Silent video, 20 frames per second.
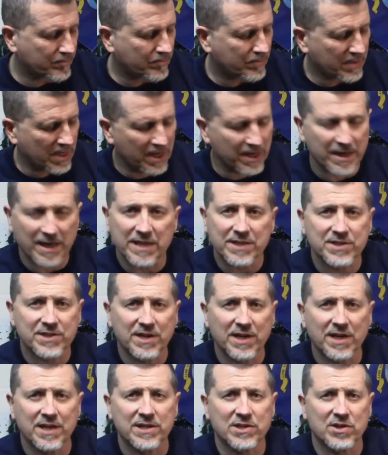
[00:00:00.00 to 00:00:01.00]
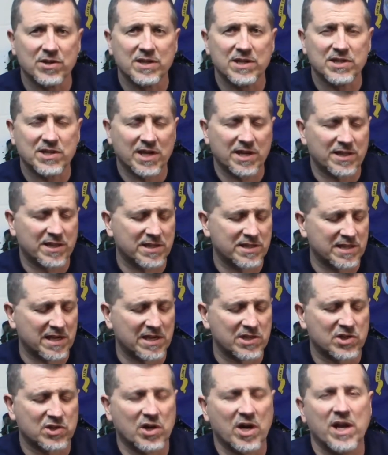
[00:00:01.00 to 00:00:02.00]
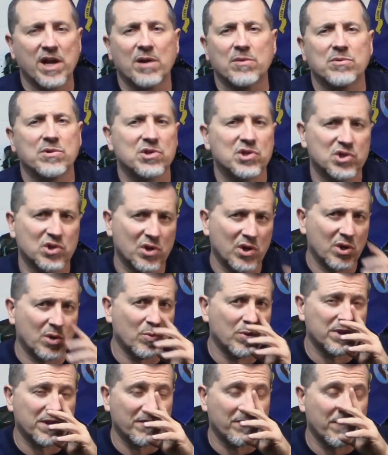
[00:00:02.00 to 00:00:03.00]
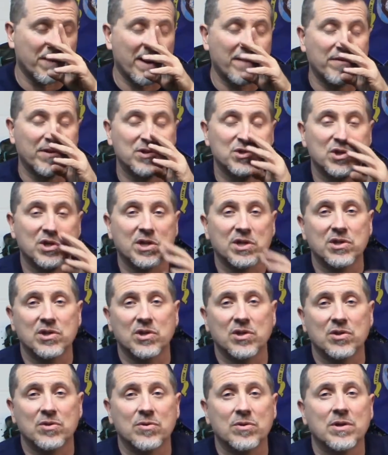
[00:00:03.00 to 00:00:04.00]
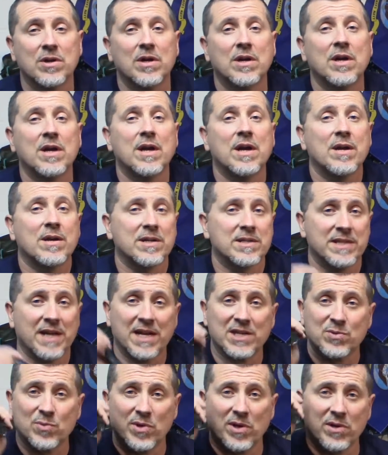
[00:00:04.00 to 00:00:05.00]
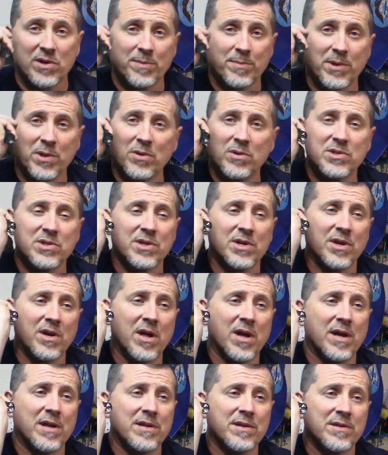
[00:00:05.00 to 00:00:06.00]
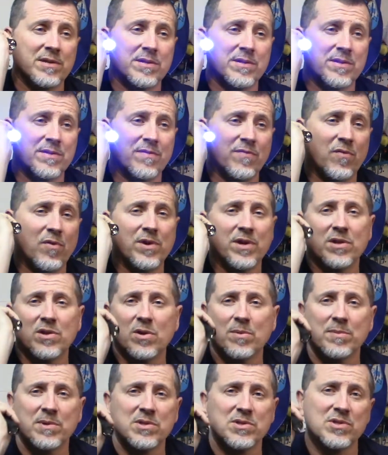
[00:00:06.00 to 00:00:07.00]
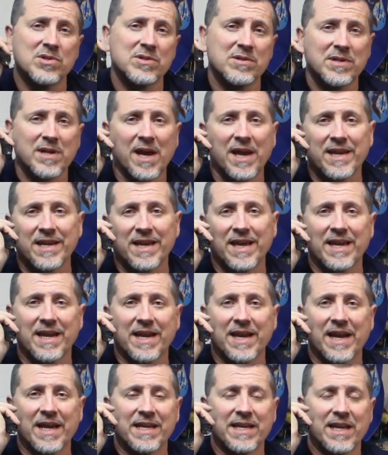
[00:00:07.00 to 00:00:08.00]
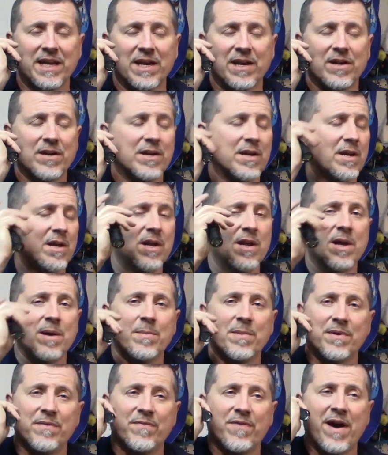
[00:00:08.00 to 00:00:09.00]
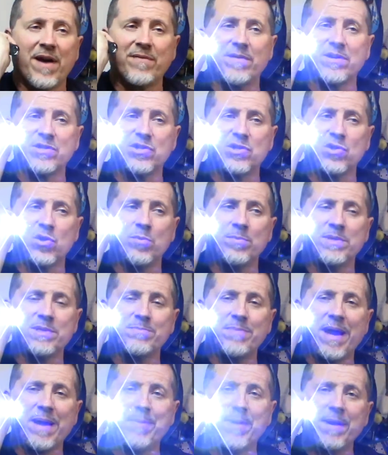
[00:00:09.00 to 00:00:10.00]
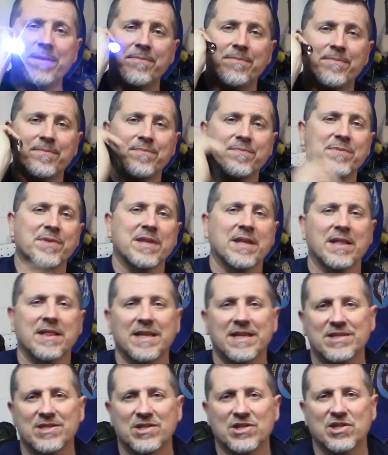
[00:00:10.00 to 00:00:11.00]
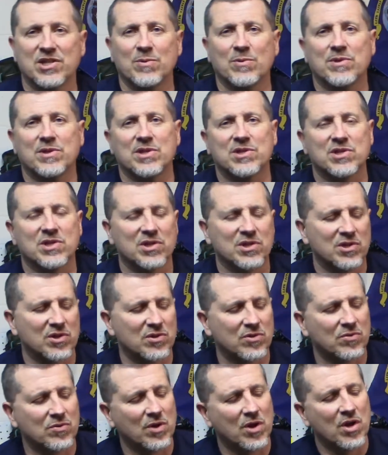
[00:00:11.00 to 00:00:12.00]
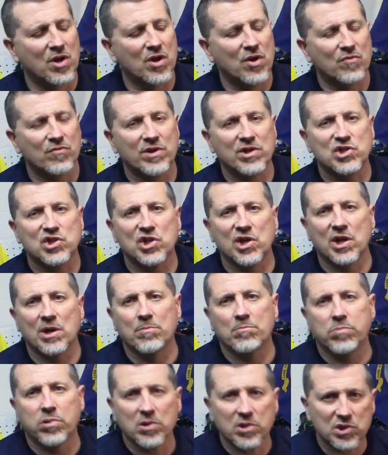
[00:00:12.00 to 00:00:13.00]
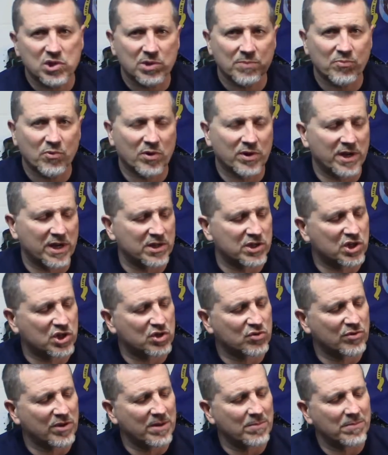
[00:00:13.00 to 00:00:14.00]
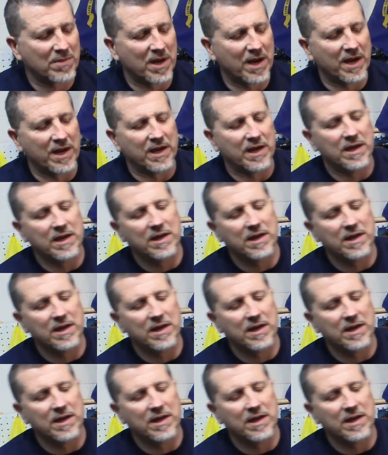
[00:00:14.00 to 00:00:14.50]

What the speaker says: And that's it. So let's get this outside. I want to show you what the 500 can do, because that's what I'm going to be using it on. 40 lumens, you kind of get an idea. But 500 lumens, baby, let's just see what this can do. Richie, bulletin board at Streamlight